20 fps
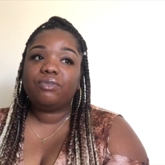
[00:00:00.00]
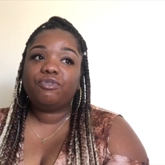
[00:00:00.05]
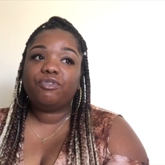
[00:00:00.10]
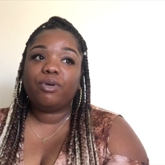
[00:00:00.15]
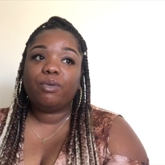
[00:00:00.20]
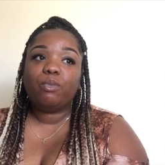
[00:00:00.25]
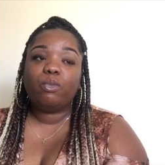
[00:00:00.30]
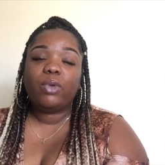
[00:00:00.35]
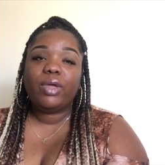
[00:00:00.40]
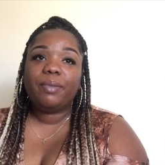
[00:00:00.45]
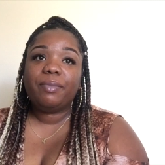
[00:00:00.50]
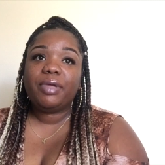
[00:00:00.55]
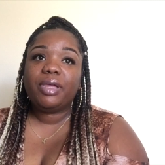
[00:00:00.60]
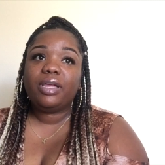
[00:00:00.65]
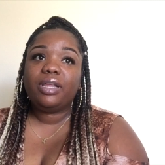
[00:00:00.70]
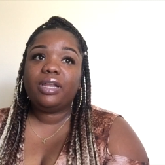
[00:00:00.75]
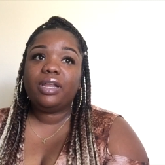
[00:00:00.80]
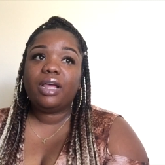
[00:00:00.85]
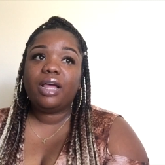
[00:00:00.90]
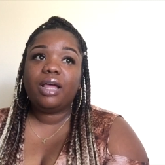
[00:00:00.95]
from
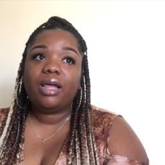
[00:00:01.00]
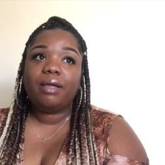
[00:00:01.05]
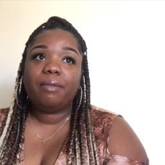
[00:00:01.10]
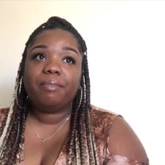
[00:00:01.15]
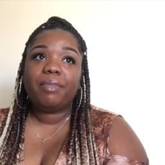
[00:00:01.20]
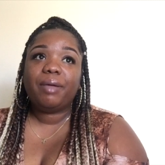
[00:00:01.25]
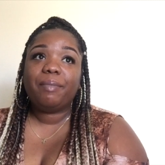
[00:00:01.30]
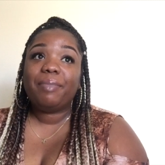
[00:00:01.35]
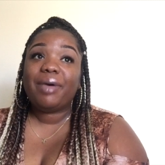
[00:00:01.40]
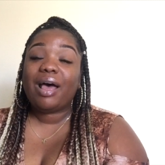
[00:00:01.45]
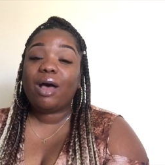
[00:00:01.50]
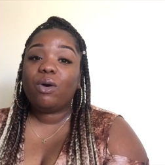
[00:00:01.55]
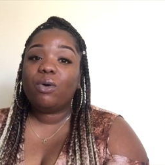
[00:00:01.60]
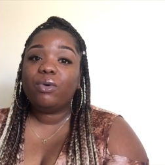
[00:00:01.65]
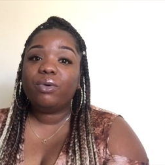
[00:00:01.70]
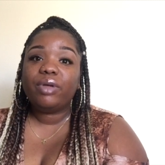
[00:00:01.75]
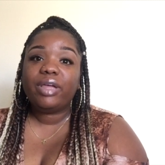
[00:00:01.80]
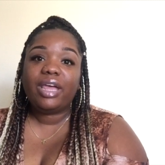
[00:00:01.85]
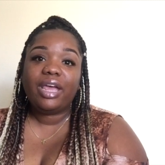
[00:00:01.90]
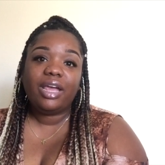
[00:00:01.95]
women
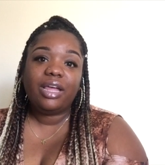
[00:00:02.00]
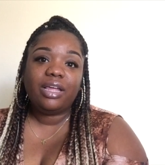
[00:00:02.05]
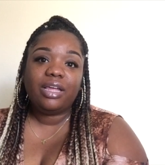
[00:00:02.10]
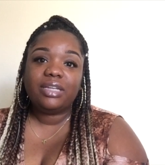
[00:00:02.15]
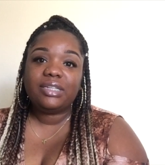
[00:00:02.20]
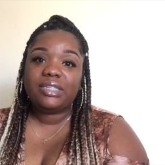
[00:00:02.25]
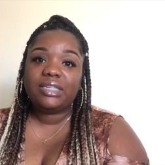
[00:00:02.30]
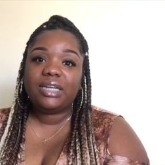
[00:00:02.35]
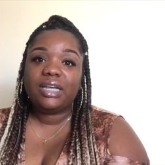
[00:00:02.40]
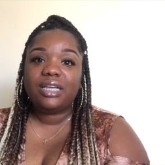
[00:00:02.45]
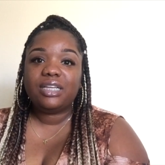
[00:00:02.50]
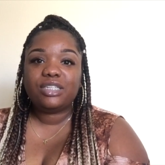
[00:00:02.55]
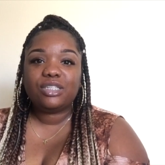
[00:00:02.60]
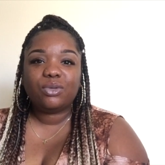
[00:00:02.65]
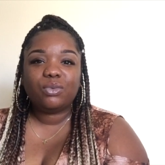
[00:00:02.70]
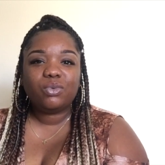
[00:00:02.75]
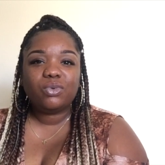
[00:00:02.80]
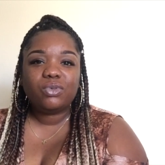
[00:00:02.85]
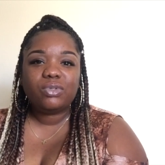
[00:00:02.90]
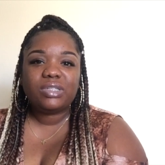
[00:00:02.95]
about is it against
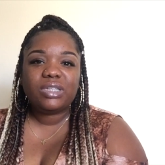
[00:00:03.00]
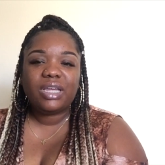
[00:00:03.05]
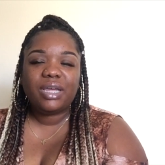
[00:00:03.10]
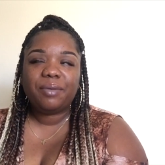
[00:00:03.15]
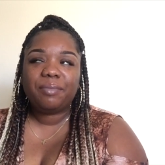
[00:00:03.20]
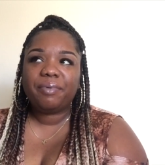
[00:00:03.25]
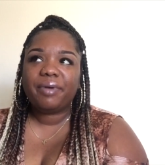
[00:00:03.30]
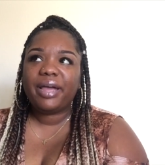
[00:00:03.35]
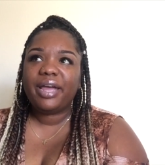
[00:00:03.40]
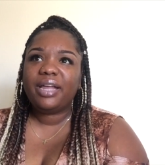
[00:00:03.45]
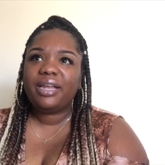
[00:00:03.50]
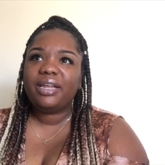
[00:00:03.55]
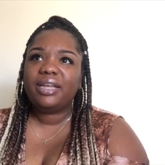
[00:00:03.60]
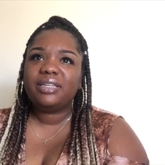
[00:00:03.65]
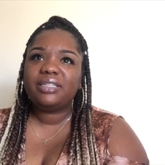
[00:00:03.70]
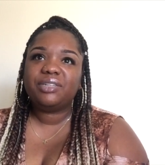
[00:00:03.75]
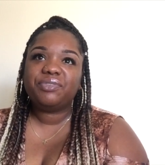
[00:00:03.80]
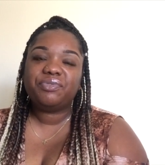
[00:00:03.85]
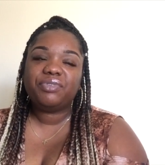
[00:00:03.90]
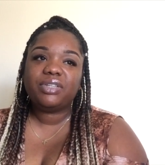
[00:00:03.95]
the rules to get
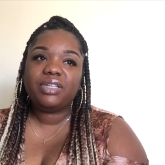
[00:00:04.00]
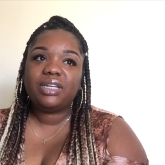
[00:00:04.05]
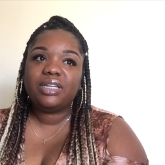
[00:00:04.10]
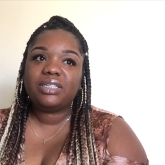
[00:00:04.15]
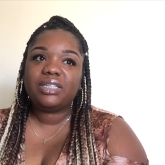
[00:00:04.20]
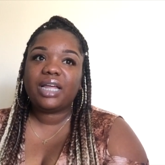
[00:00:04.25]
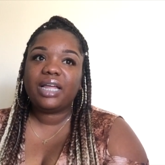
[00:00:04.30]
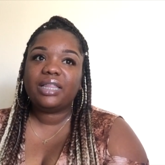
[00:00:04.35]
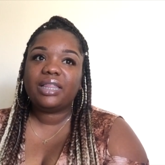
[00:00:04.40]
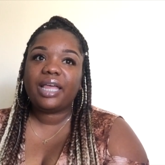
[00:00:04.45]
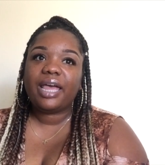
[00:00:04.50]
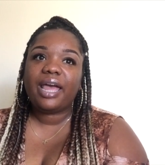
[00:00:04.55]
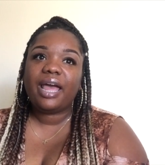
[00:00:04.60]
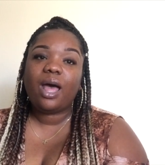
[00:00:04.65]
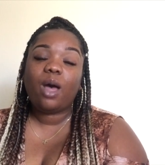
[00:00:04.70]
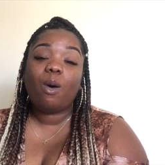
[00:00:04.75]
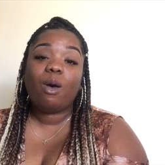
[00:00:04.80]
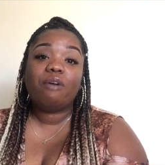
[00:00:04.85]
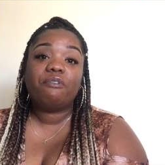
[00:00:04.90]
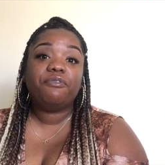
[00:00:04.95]
pregnant, different things like that,
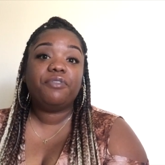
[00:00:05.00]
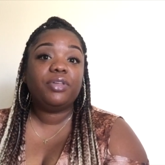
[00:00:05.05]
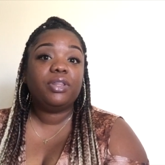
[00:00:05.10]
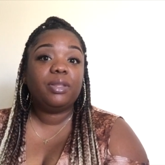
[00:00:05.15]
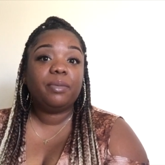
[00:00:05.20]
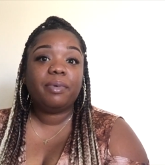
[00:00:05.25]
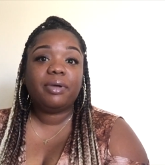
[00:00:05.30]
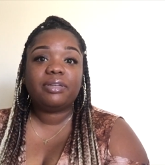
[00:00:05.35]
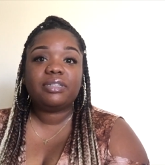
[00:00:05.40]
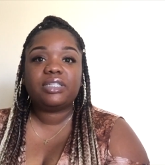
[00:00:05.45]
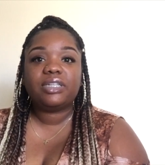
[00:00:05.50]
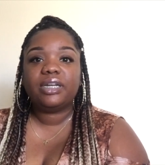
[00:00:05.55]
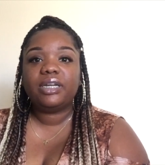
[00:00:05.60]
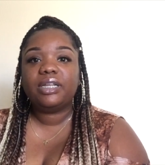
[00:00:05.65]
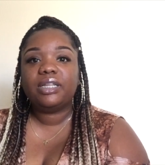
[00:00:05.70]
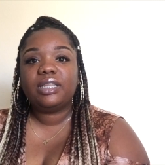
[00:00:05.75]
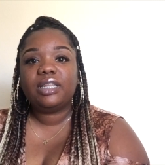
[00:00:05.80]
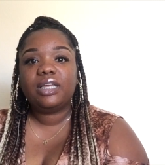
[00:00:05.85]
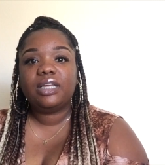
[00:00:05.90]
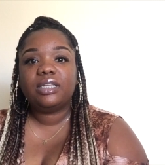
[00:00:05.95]
how I feel about
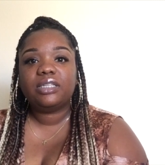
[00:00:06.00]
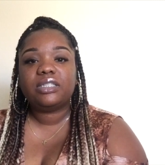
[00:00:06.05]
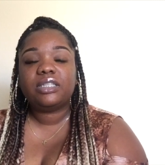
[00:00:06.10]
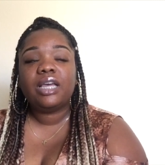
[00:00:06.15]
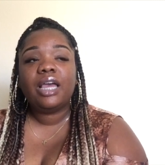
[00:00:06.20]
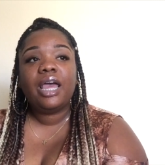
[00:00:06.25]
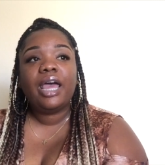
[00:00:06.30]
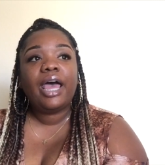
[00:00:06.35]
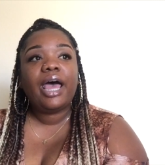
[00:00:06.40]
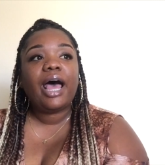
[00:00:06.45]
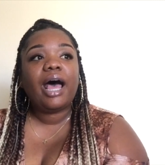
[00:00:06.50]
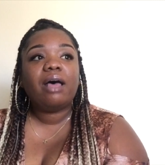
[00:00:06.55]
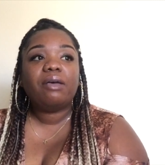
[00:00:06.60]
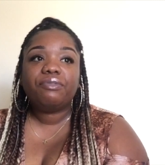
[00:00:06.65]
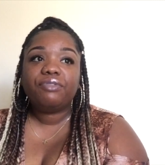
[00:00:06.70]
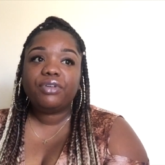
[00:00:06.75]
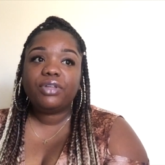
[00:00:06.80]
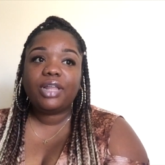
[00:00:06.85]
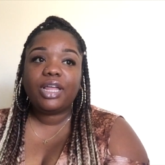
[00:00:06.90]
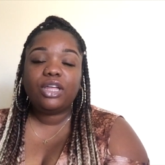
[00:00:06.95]
certain things. I
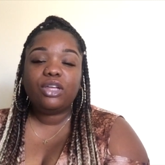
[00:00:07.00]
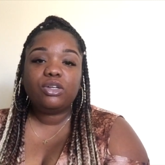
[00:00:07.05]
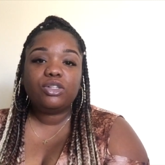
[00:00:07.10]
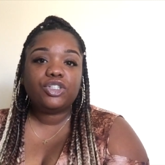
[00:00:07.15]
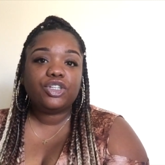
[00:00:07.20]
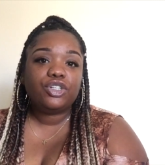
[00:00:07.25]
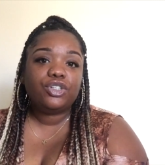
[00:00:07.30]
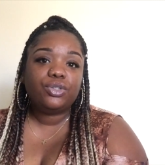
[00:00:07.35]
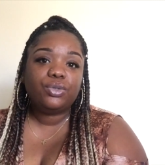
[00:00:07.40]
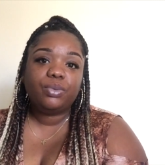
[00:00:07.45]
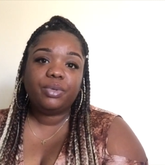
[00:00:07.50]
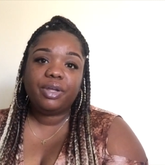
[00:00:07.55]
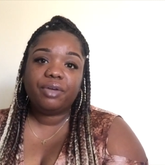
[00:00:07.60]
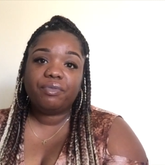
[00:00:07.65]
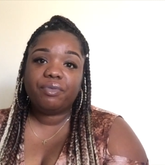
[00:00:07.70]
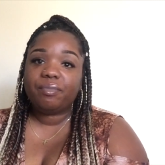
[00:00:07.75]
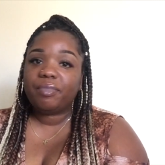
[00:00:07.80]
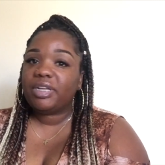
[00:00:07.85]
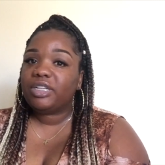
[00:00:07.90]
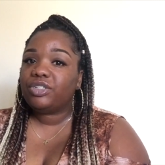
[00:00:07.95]
feel like you should do
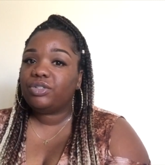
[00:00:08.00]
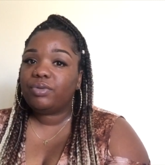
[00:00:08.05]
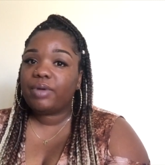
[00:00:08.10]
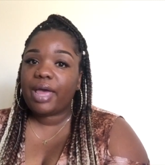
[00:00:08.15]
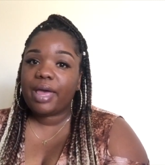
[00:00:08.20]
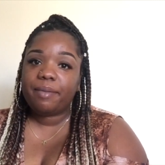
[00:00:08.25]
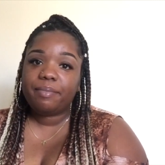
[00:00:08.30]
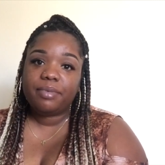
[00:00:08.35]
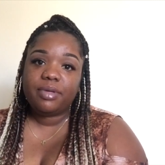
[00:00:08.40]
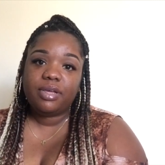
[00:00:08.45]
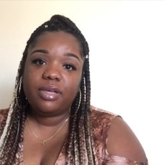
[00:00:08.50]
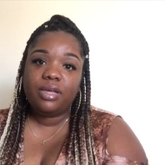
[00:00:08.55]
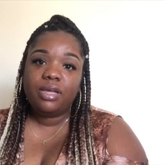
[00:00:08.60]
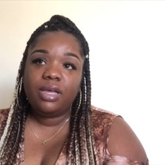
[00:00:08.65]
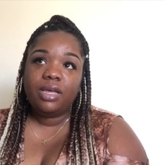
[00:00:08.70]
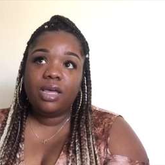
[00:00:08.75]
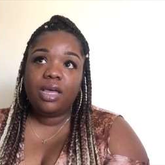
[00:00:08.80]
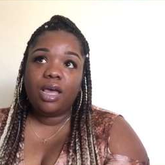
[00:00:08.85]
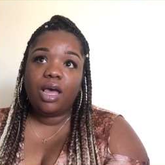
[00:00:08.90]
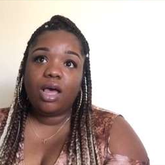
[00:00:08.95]
whatever makes you happy,
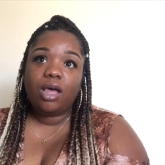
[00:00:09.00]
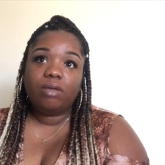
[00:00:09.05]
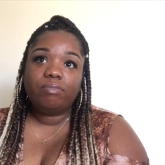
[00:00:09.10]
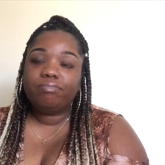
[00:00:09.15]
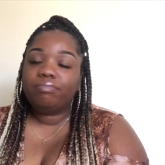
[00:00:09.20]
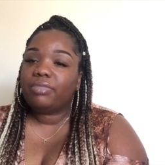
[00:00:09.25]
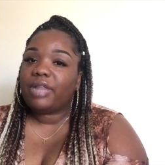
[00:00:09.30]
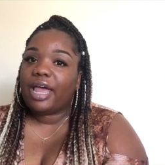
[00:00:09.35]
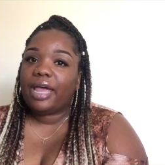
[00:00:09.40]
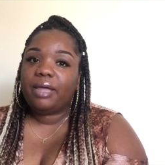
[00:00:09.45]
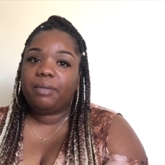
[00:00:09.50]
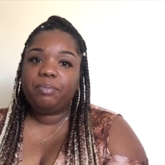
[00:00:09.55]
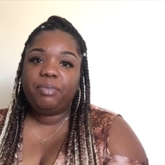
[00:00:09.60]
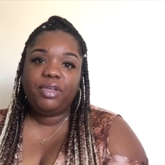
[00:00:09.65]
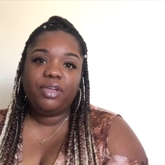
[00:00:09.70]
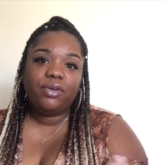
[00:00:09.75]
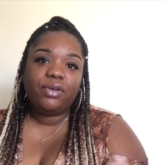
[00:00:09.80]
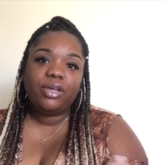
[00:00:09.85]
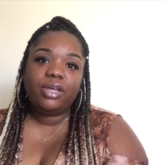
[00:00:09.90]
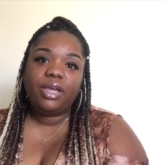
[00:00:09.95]
like,
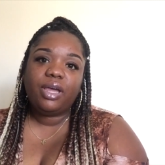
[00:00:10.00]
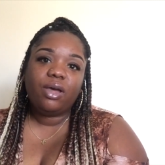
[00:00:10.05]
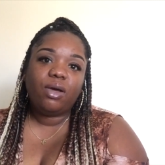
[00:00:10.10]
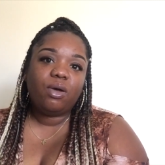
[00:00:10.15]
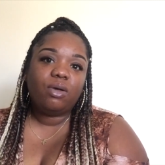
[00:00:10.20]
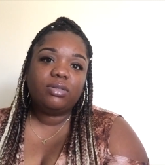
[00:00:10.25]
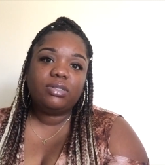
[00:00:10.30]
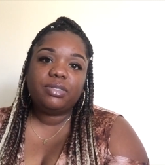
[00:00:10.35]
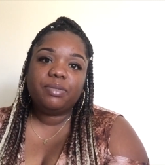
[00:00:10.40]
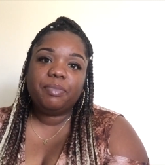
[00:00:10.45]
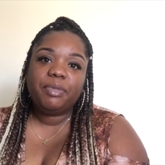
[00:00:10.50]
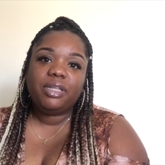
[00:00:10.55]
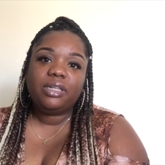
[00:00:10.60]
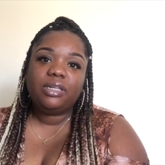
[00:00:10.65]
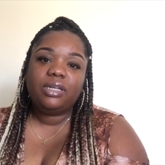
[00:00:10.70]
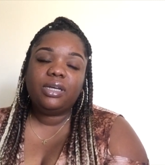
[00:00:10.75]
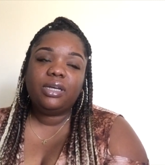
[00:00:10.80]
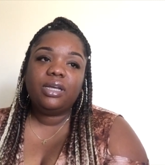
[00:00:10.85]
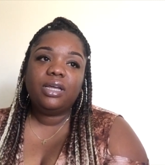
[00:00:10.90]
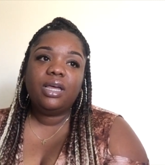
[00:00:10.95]
period,
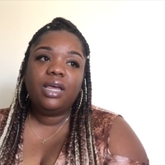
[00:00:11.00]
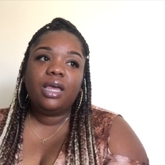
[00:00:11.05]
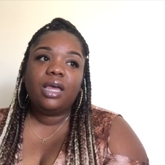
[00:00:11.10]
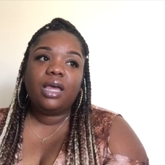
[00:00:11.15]
ultimately.